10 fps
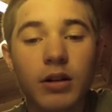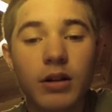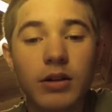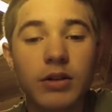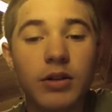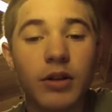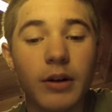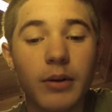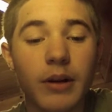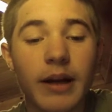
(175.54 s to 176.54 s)
So
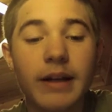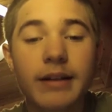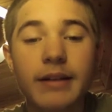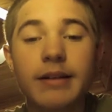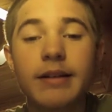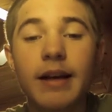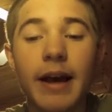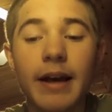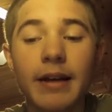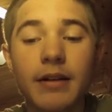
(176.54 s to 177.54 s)
there were like
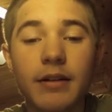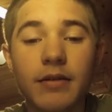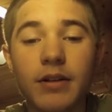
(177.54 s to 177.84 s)
10 of